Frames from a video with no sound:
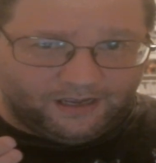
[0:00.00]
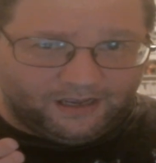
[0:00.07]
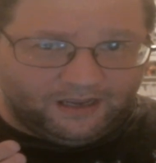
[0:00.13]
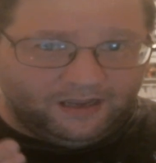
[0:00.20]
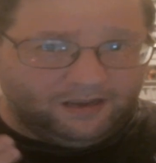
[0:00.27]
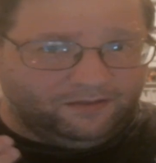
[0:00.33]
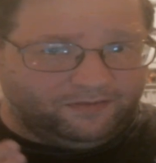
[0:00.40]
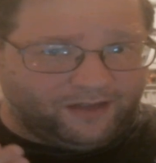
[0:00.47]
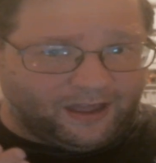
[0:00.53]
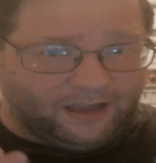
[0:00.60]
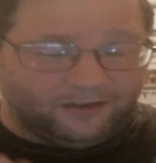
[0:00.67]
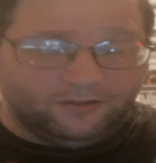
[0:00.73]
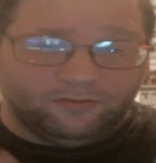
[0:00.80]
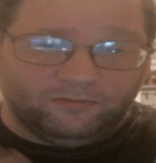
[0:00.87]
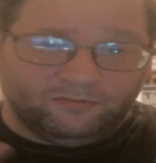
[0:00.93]
In
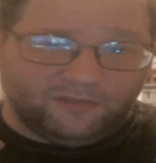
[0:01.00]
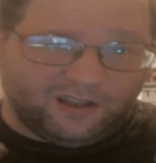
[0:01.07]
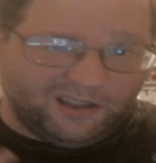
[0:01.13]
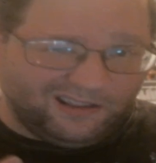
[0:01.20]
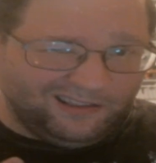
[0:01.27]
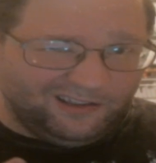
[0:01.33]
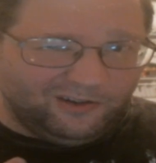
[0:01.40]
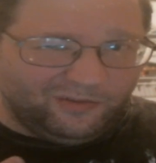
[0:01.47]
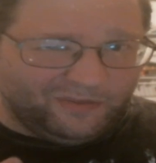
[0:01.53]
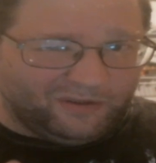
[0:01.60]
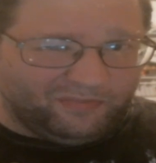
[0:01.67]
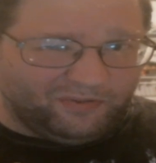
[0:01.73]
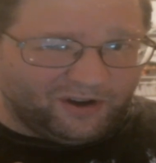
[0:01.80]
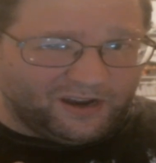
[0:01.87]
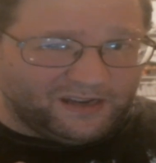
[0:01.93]
fact, a little
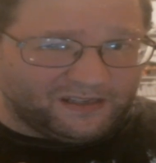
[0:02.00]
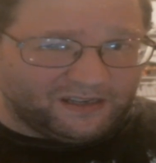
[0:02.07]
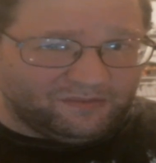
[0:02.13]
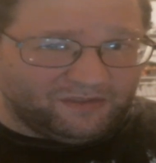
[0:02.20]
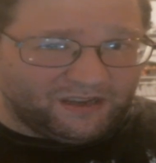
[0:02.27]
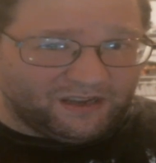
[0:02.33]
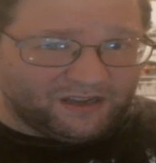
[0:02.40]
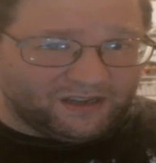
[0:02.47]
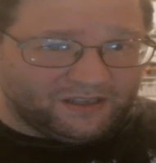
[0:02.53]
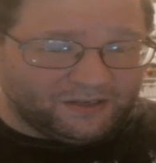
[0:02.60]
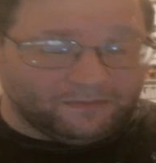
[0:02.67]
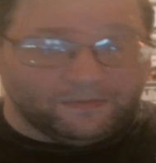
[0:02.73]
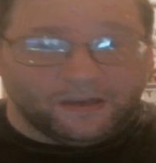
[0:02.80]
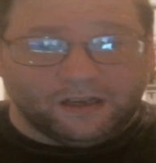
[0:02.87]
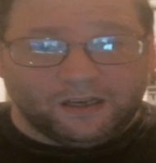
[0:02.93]
bit praising because
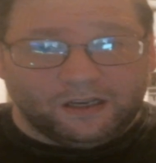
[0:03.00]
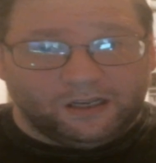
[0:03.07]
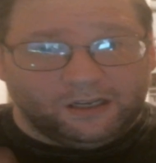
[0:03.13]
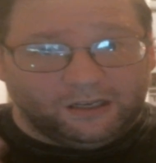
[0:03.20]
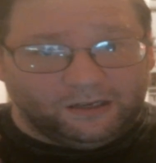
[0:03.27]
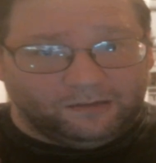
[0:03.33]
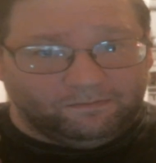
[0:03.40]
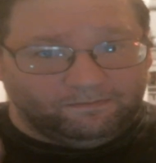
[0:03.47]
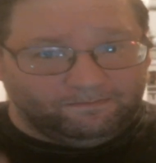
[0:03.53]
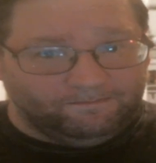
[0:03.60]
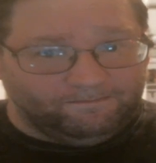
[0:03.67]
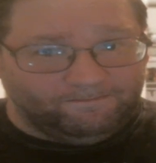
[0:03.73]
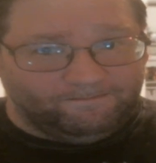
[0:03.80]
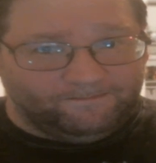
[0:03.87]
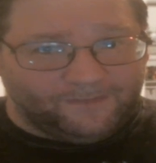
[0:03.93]

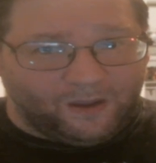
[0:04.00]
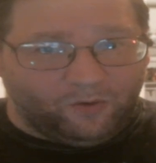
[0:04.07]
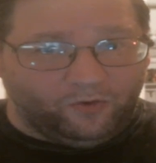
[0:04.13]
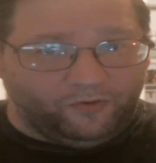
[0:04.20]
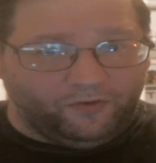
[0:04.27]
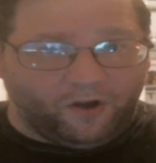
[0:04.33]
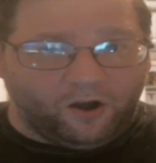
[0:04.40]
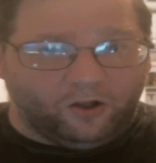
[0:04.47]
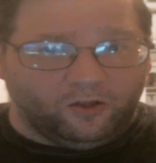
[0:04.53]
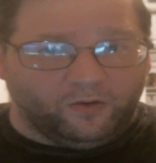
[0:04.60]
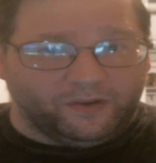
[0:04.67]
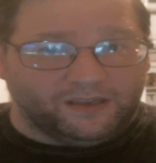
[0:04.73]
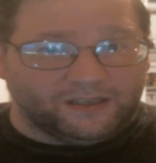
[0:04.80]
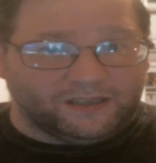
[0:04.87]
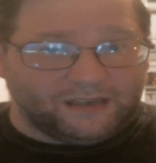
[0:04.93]
they were
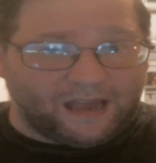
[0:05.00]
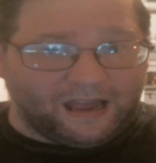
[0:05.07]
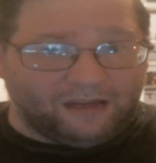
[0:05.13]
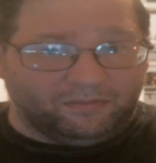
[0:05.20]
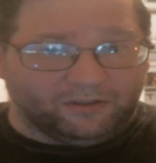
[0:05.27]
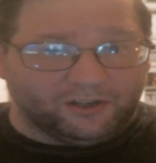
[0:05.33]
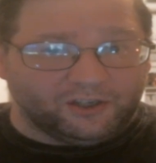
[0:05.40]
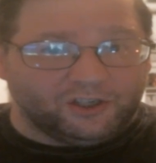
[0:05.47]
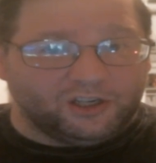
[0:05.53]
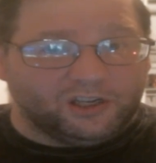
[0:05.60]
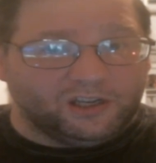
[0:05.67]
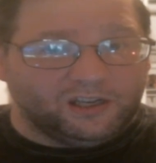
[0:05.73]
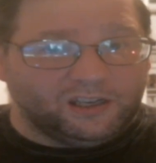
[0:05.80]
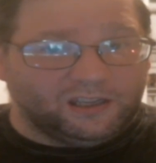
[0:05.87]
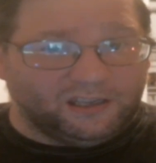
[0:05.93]
following established,
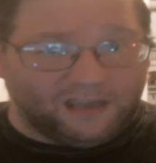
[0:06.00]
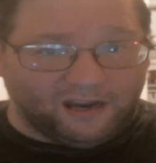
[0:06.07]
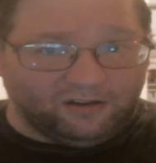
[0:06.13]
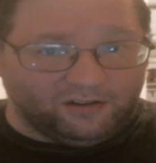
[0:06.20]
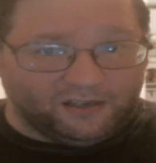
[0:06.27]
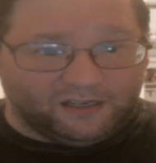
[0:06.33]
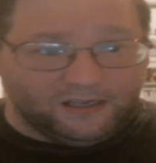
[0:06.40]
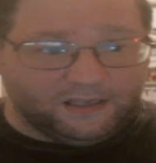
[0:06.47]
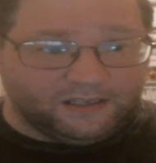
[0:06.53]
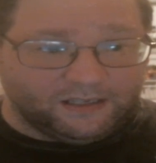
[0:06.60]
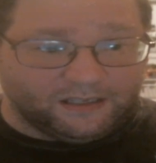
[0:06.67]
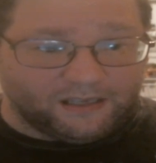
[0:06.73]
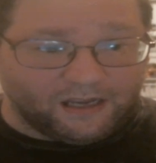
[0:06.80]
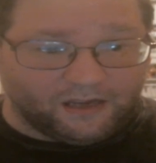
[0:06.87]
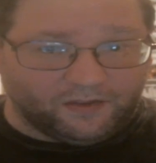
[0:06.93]
guaranteed
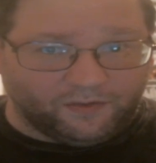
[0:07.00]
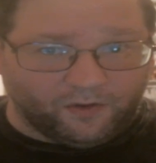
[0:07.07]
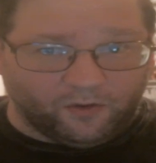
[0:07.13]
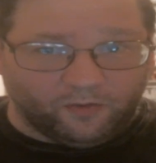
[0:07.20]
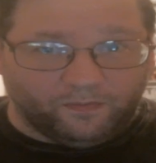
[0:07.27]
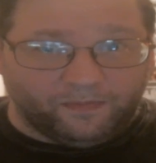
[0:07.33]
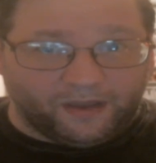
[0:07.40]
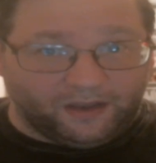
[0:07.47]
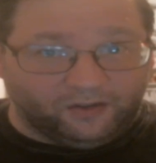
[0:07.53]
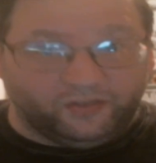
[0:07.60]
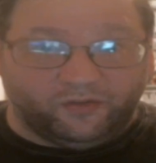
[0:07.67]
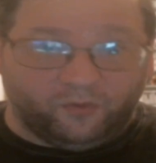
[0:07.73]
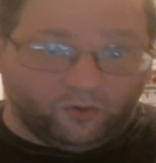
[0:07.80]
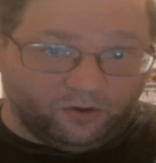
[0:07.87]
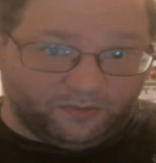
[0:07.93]
successful base
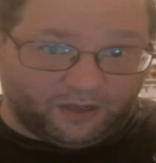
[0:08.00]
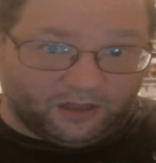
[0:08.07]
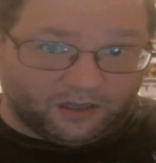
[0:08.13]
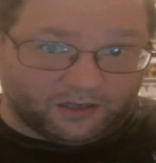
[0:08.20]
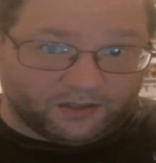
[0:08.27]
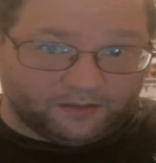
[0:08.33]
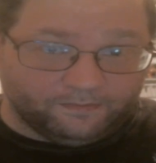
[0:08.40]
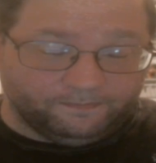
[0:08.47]
formulas.